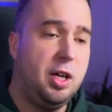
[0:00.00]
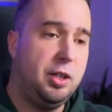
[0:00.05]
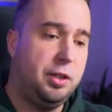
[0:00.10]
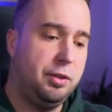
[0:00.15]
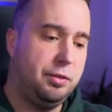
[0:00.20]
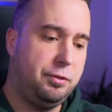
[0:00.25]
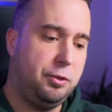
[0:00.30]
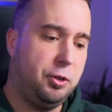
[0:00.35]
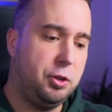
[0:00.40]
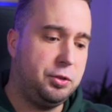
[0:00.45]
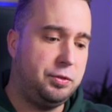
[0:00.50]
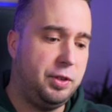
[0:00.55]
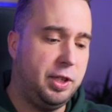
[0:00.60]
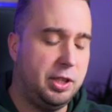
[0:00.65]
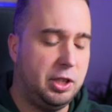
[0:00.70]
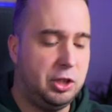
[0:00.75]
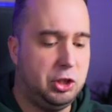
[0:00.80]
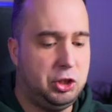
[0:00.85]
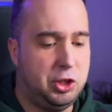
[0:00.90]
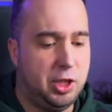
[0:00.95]
the first thing
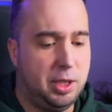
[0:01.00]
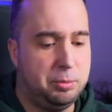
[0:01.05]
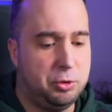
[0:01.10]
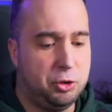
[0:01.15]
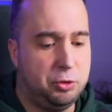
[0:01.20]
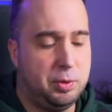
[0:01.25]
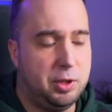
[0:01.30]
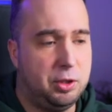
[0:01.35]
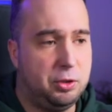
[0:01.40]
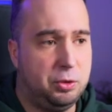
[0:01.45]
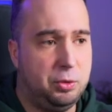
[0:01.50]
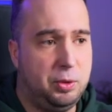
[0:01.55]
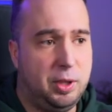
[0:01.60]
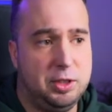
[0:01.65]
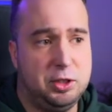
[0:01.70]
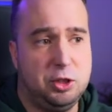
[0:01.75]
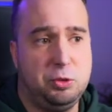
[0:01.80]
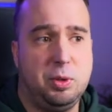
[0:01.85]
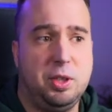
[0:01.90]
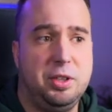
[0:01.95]
that the chatbot will do
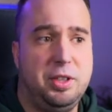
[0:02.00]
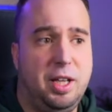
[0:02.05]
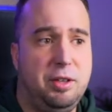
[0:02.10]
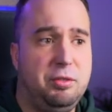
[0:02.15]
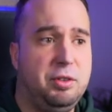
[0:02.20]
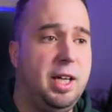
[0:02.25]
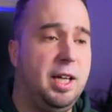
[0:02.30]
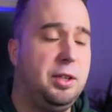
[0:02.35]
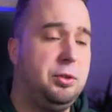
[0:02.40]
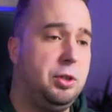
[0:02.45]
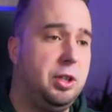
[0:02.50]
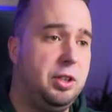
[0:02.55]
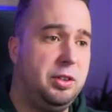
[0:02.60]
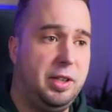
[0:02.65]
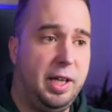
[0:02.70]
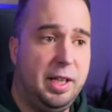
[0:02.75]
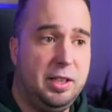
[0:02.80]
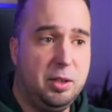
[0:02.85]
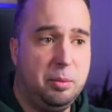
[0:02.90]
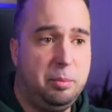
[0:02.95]
is it will navigate to the
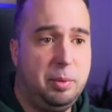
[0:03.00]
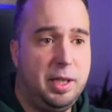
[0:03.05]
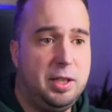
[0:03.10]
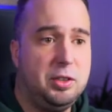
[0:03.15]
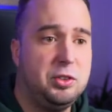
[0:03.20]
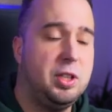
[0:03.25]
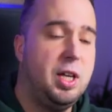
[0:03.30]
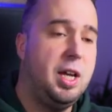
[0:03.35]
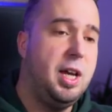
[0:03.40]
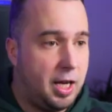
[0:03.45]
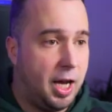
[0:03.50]
database